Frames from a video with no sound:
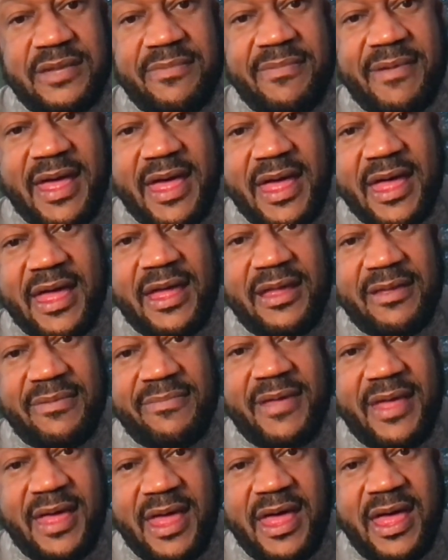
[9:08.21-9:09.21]
bye.
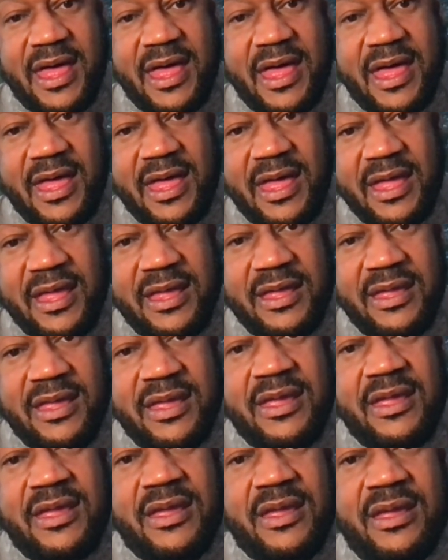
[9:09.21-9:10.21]
Bye.
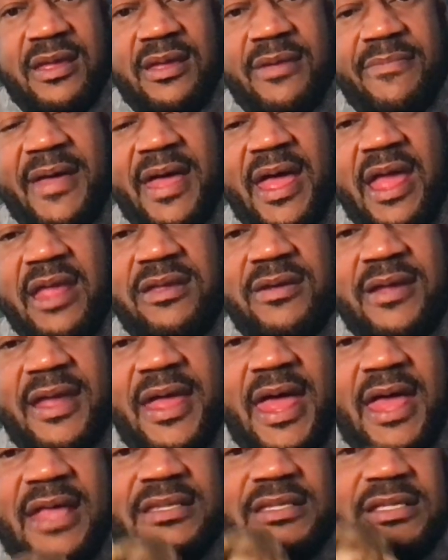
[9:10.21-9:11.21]
Bye, you
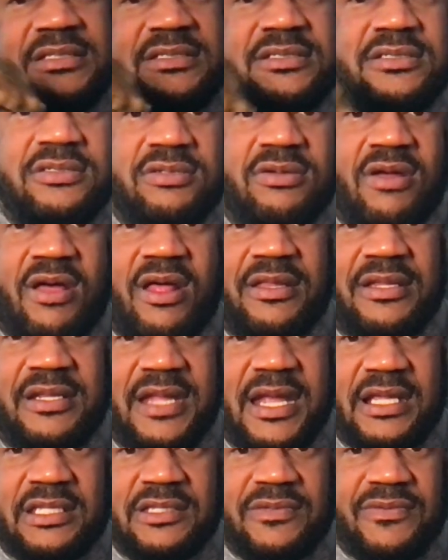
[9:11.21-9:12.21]
guys. I'll see you all in the
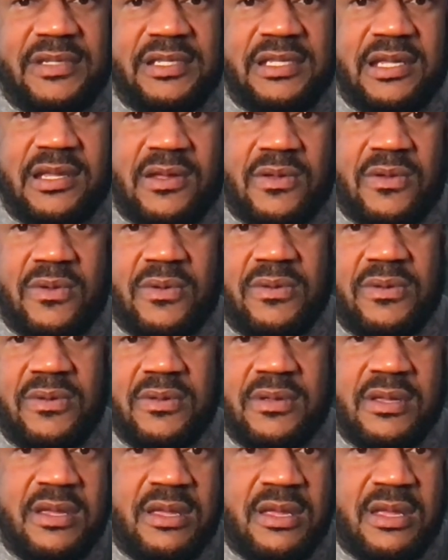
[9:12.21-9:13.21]
next video.
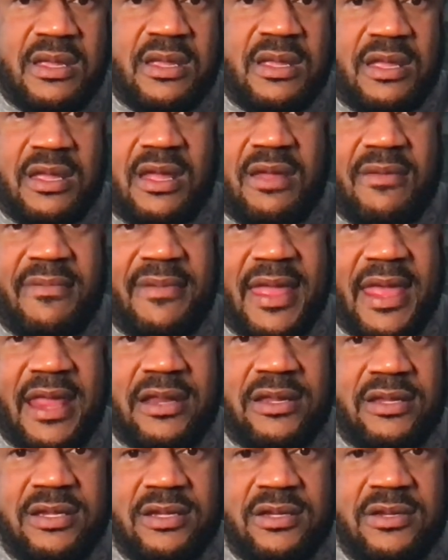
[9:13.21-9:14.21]
I'm out
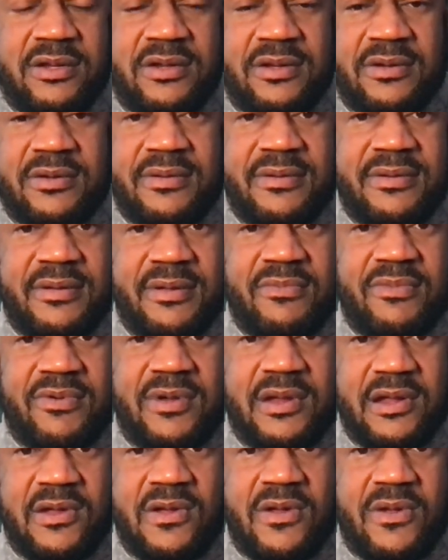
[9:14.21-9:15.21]
of here. I'm going
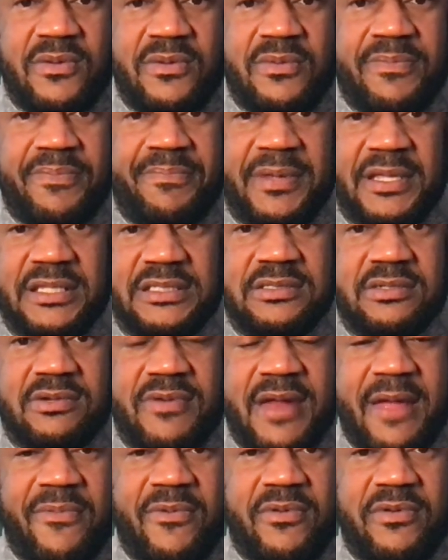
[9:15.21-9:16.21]
to go piss some
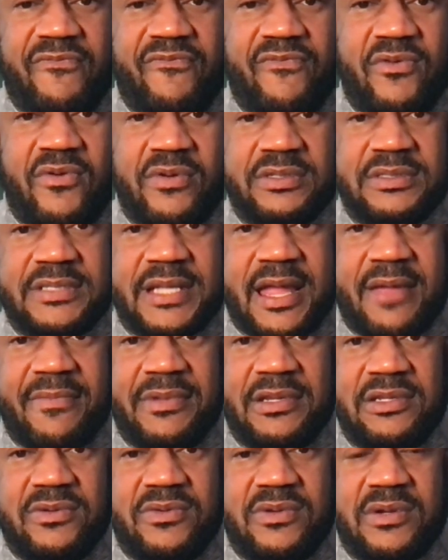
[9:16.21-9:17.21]
crap on the floor like I've
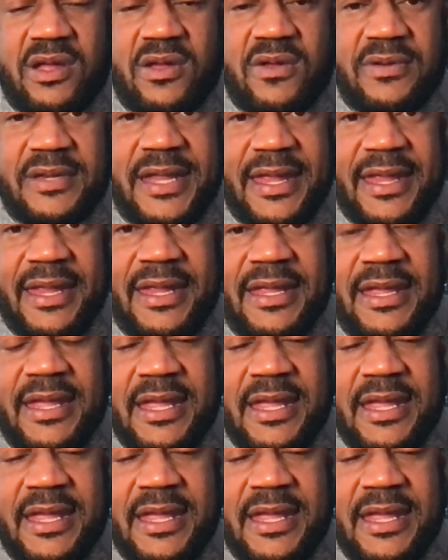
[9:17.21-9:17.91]
been doing all day